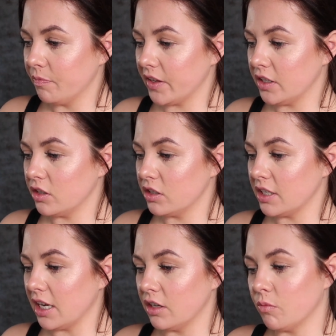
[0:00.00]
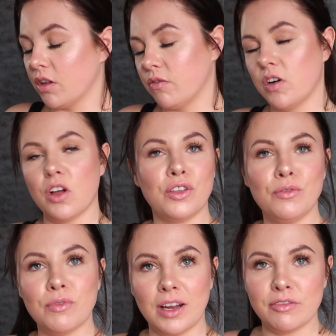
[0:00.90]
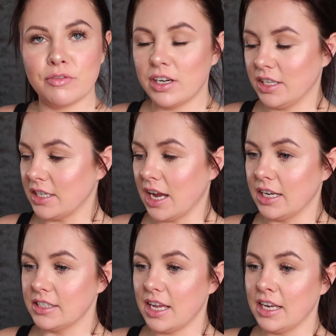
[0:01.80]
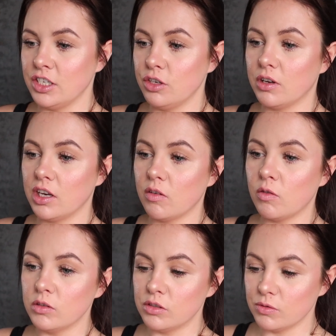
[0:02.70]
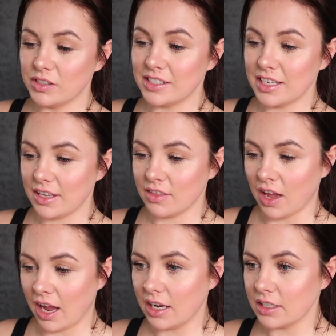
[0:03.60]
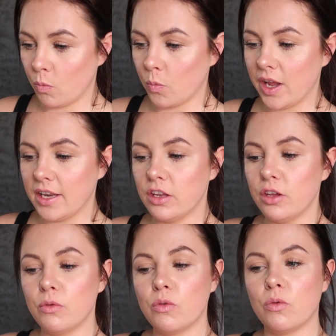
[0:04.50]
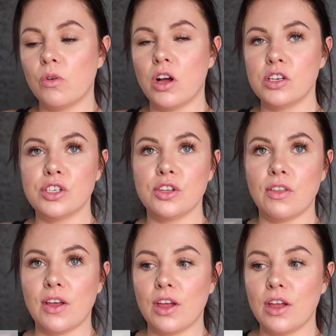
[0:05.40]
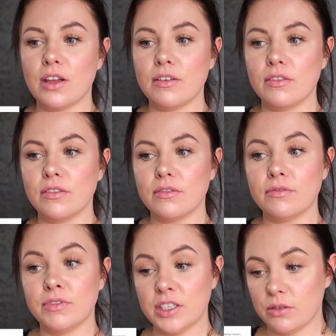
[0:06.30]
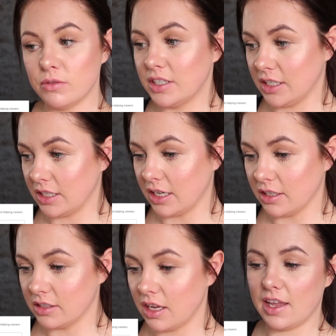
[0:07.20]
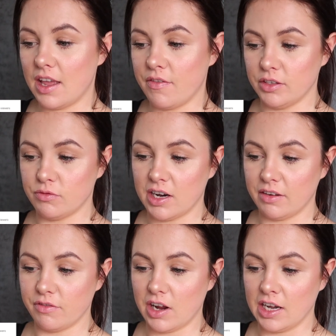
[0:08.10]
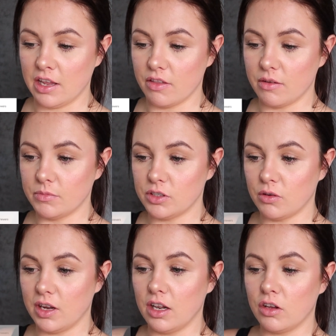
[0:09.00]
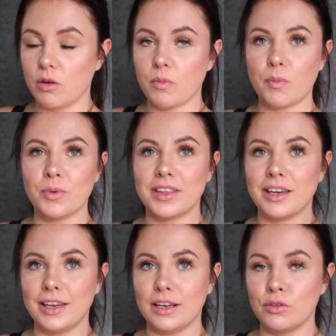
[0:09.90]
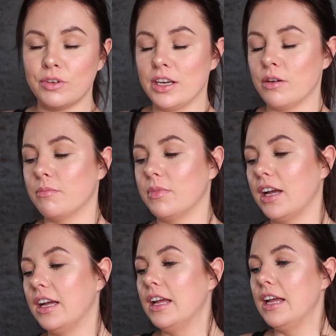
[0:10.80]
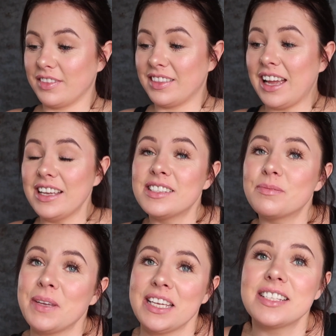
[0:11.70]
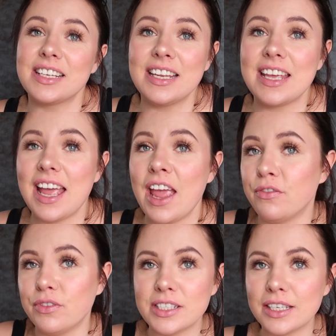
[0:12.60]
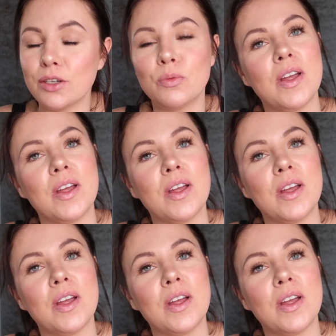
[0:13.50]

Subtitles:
it does tell you whether or not you rank for any tags, and you can also see that when you go onto the video details if it's ranking for any of them. So it'll come up with a little green number. That is basically every single